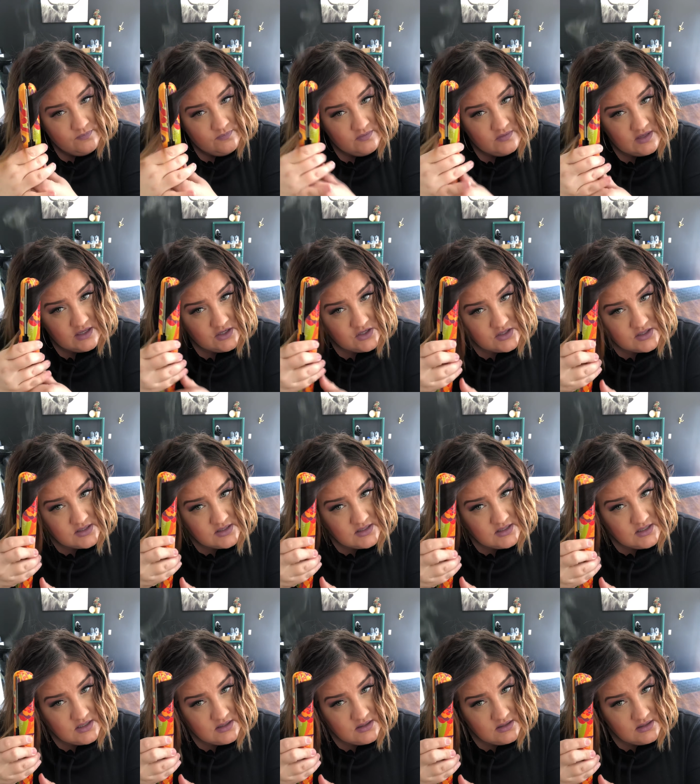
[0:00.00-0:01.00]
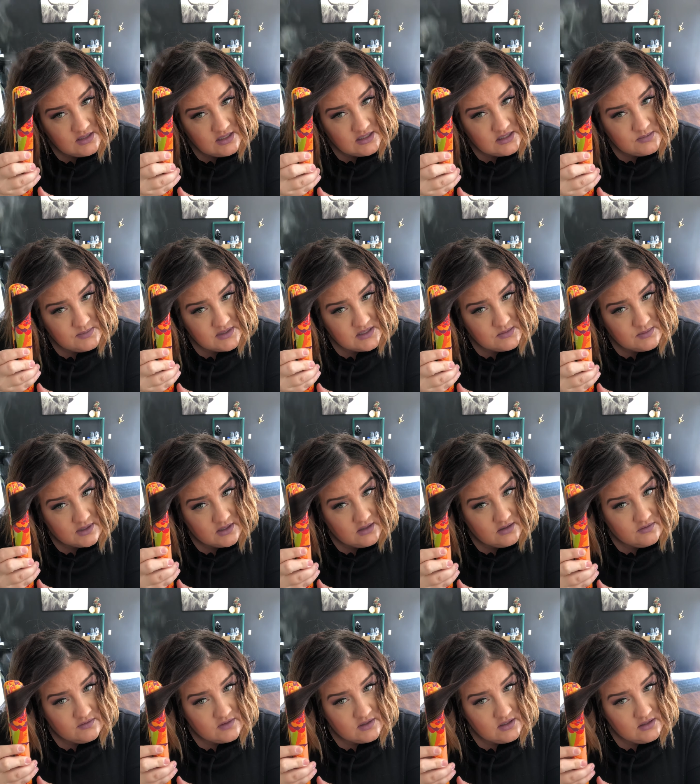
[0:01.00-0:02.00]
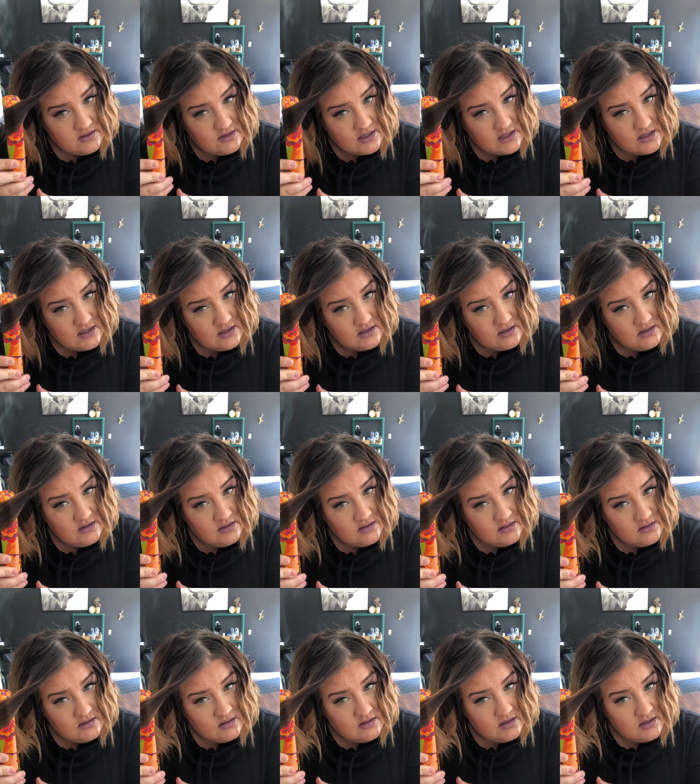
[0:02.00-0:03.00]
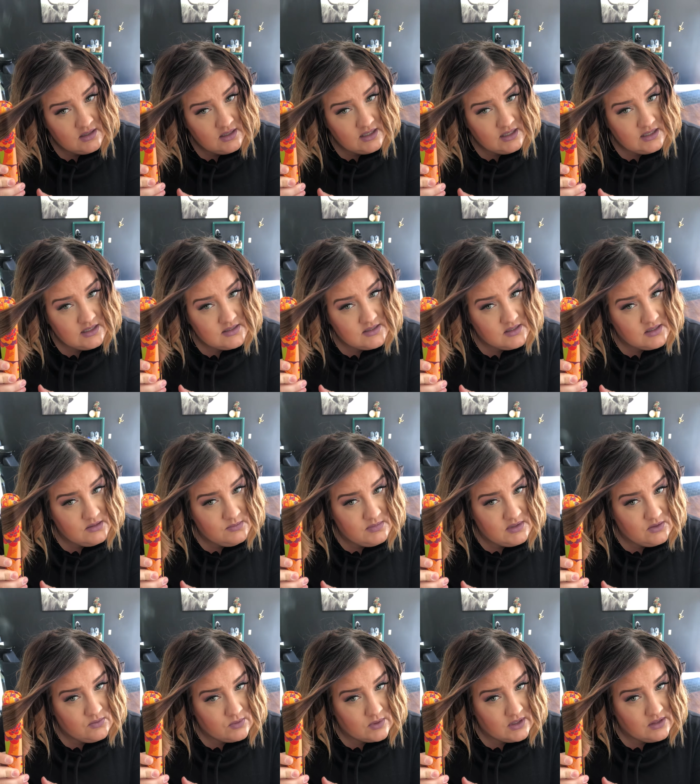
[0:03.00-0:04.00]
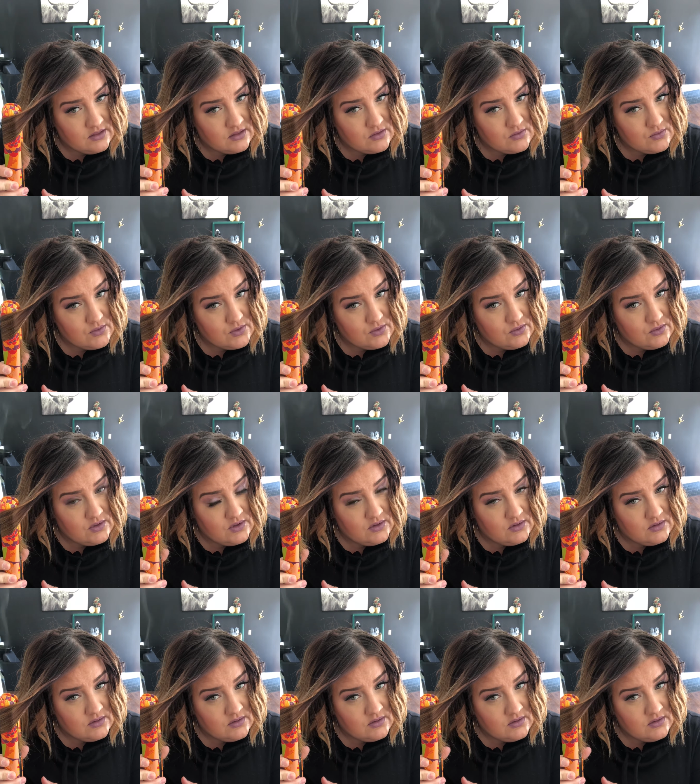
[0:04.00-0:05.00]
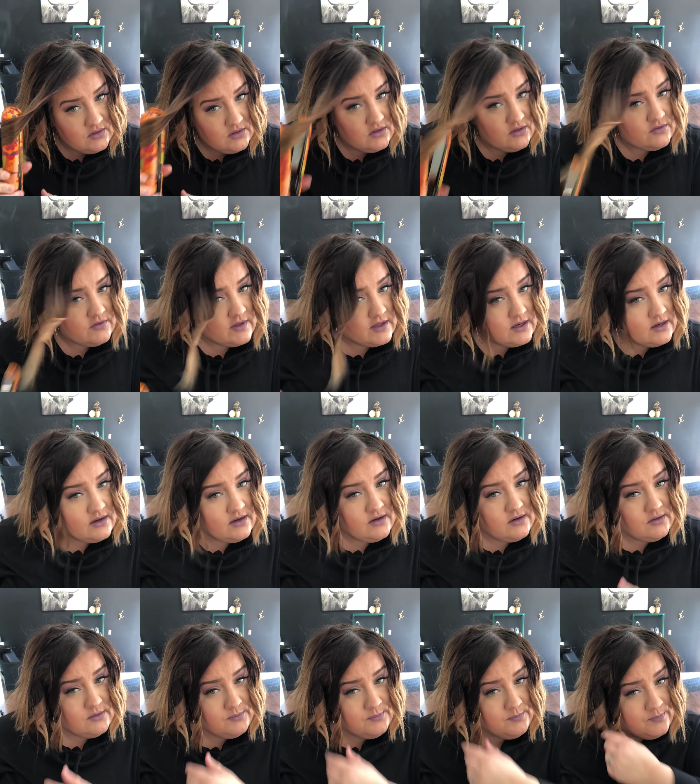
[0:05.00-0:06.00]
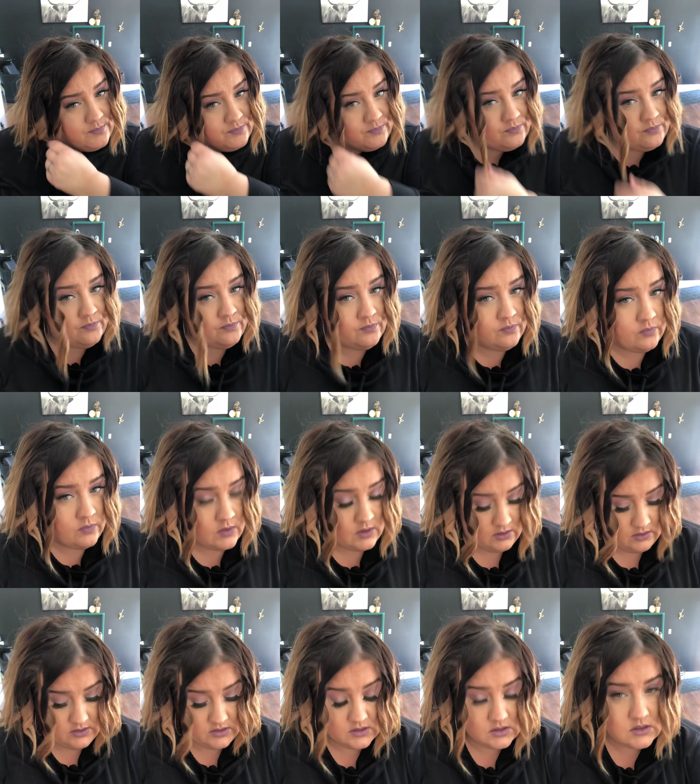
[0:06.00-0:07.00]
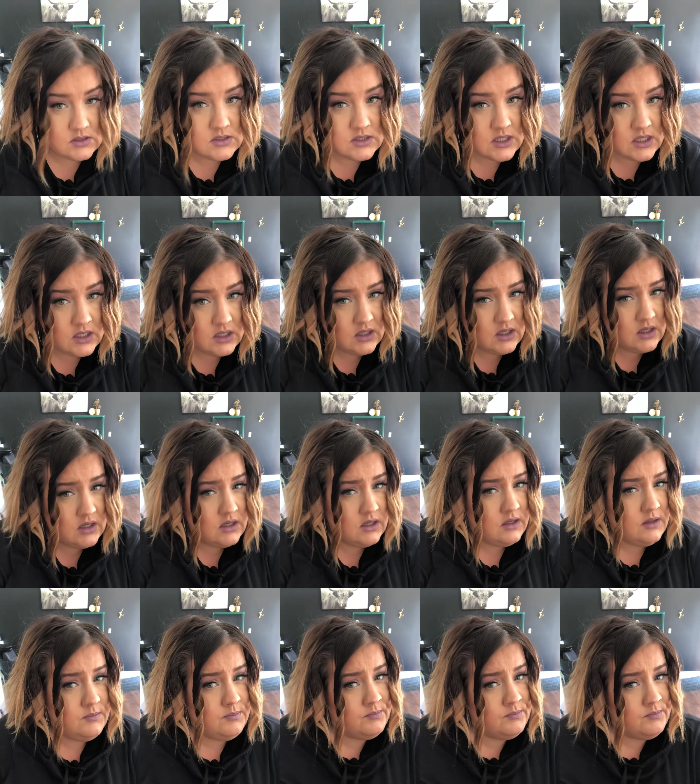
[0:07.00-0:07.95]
They just need to be small enough that they can easily be run through the flat iron. There's that guy.